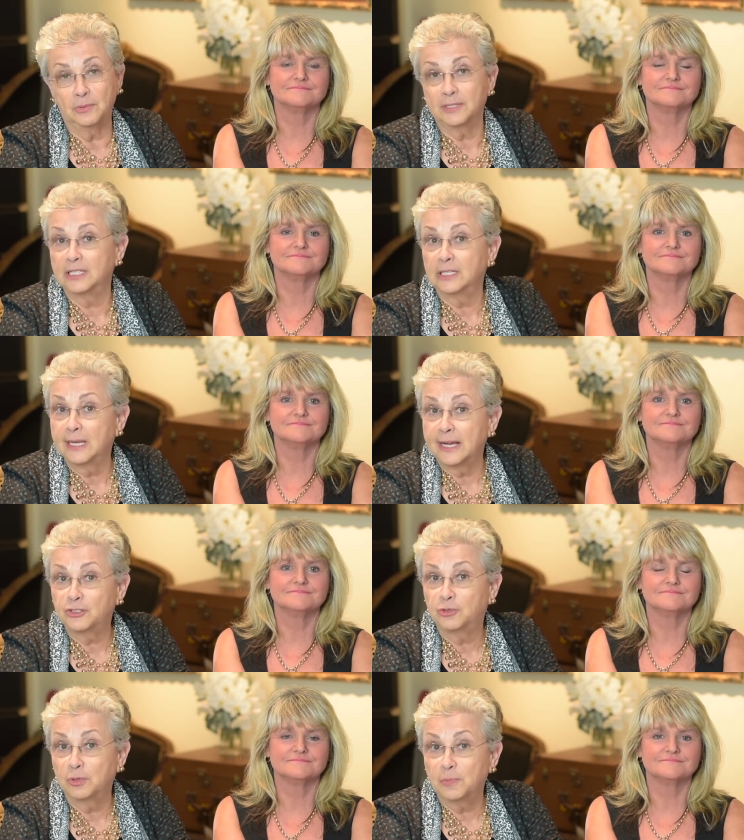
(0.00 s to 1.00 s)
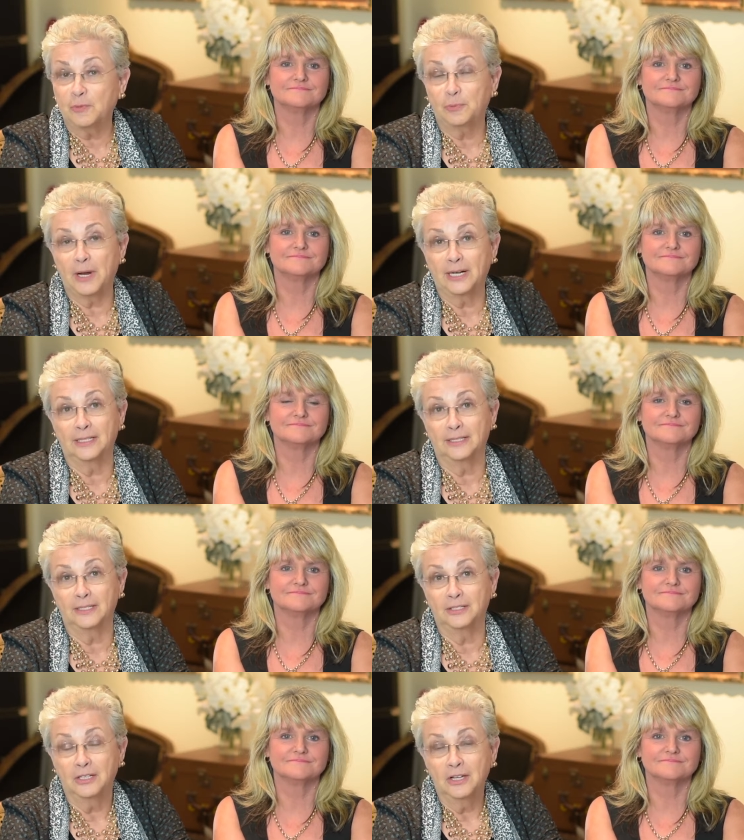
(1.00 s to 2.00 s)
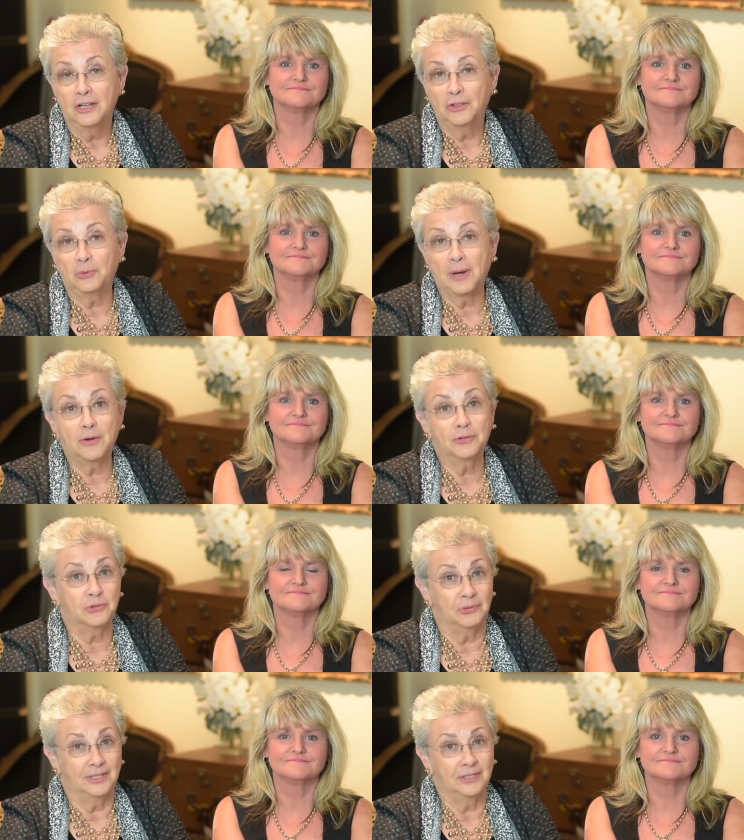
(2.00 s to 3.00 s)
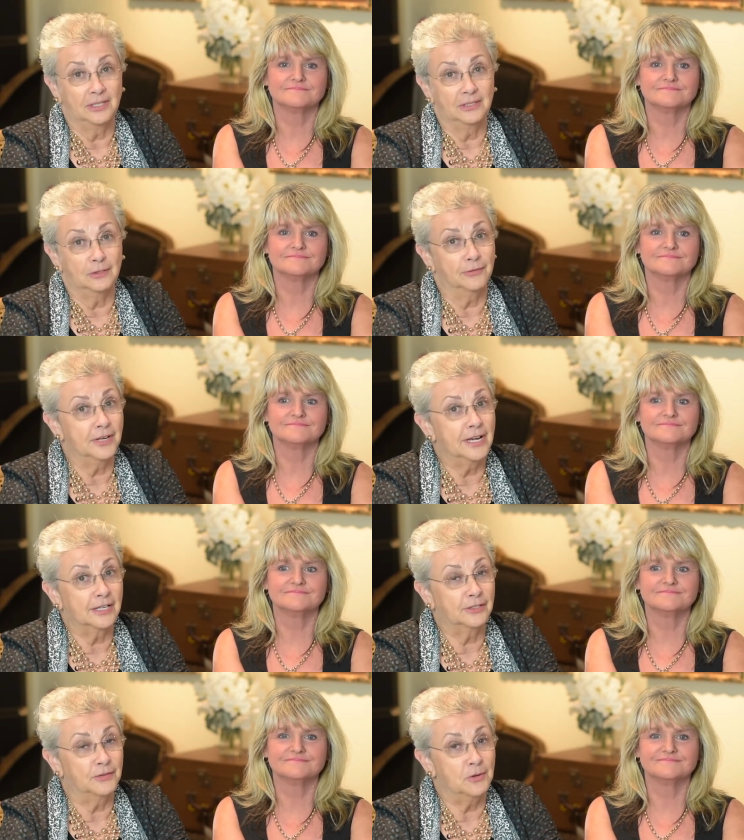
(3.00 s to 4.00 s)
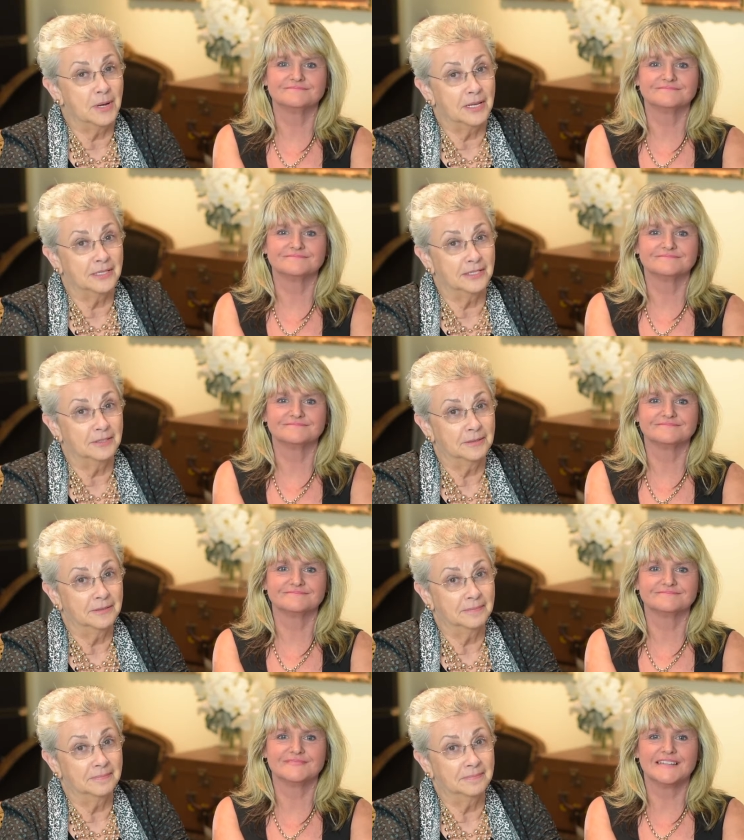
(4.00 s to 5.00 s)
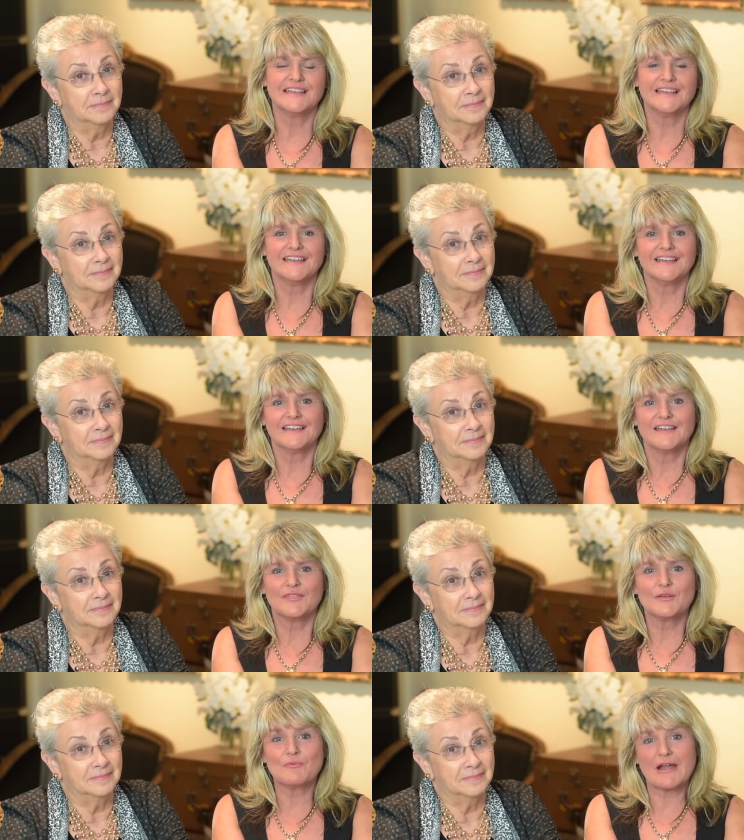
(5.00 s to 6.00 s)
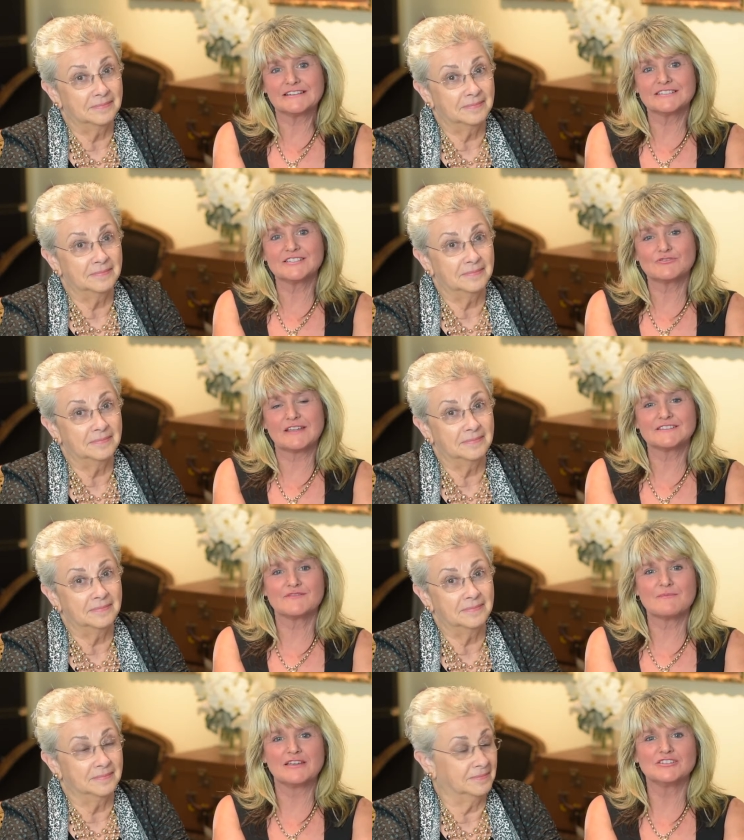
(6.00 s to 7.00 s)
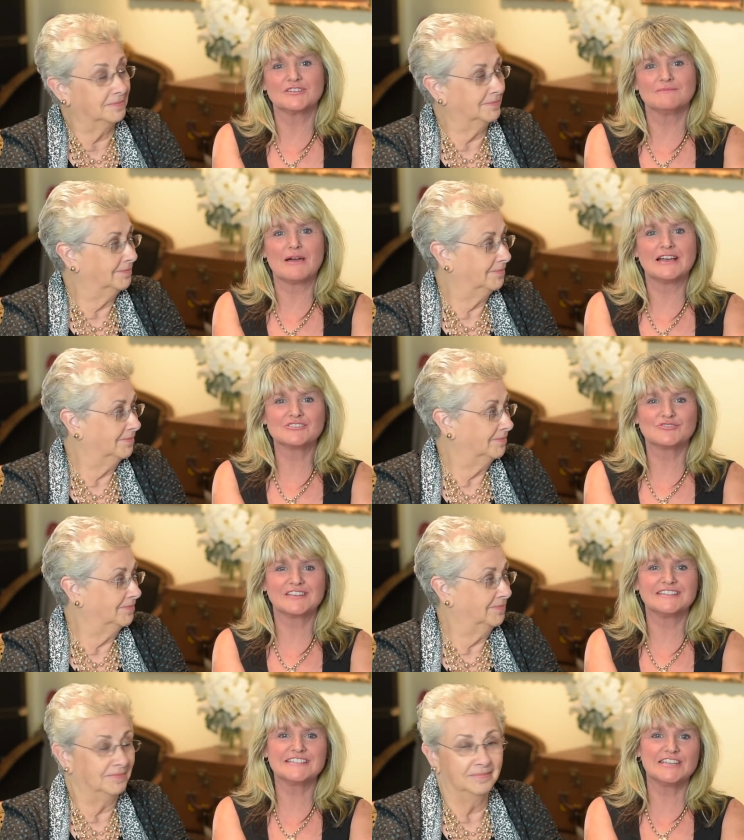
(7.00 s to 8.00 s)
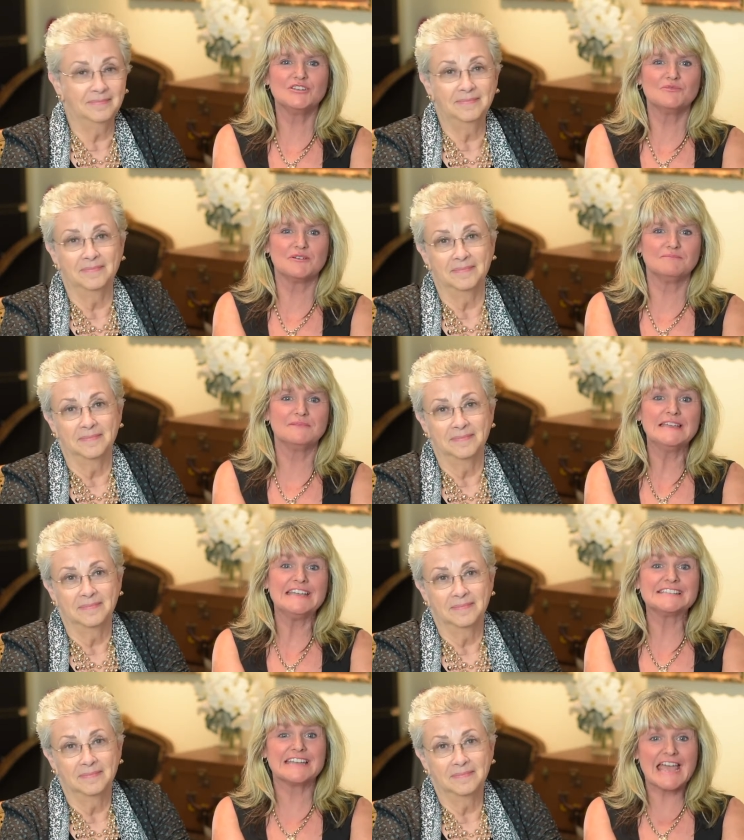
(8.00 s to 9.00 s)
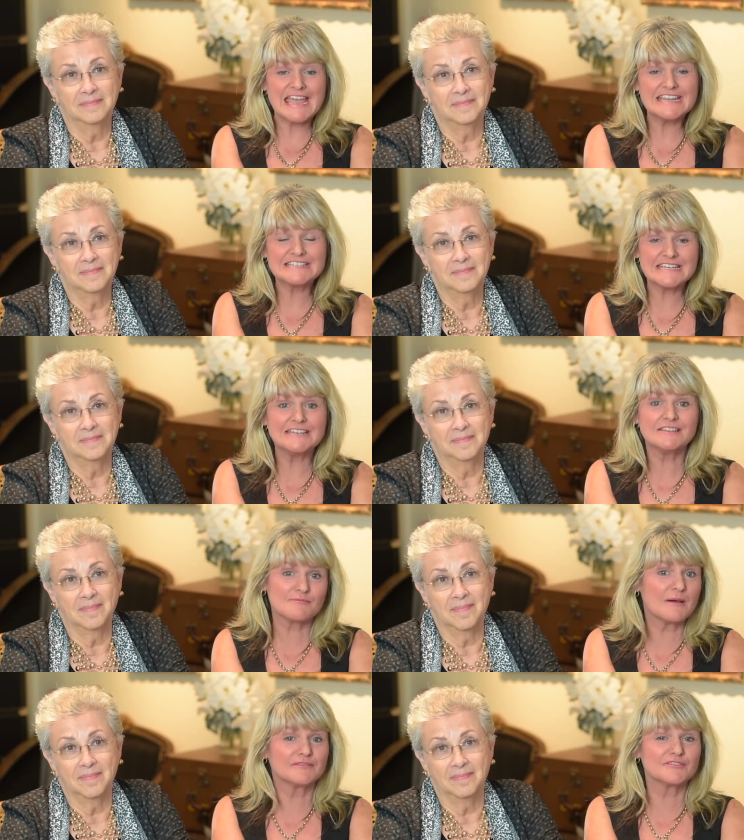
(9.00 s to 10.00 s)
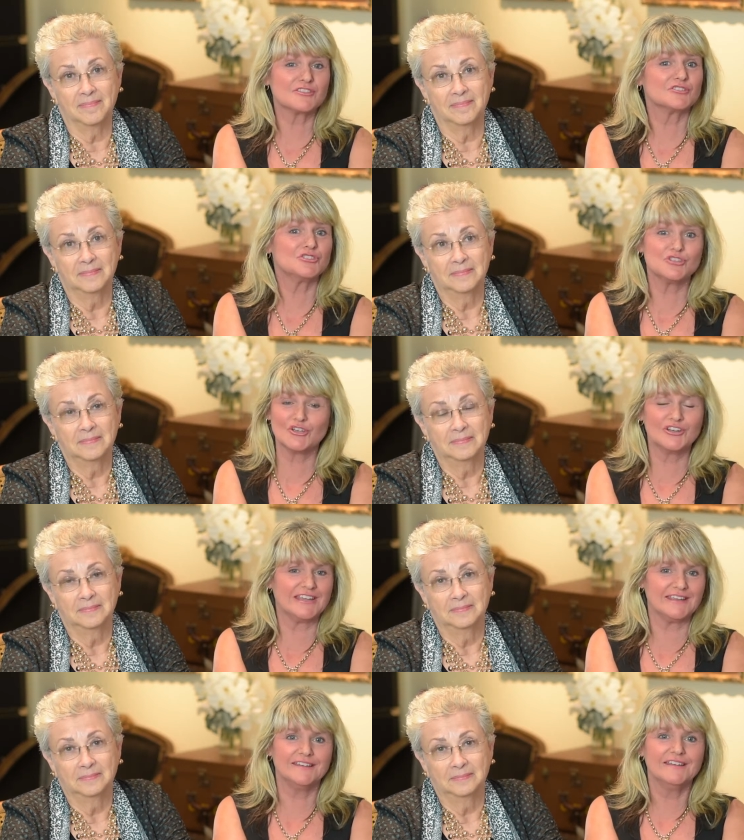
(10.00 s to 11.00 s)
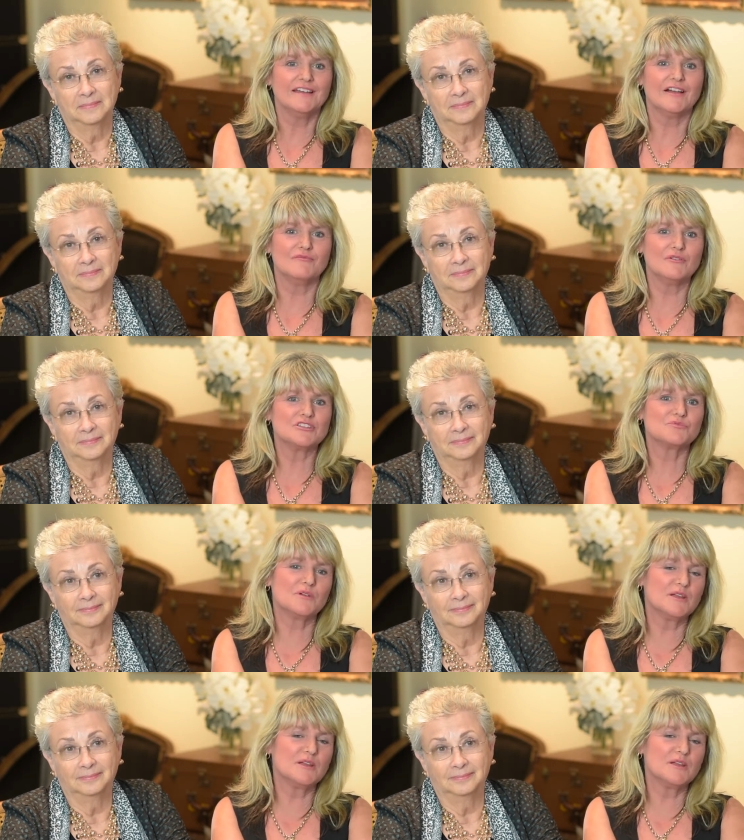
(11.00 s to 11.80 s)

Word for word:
Speaker 1: to a select group of practices throughout Australia over the next few months.
Speaker 2: The Practice Transformation Mastery Continuum is an 18 month journey of which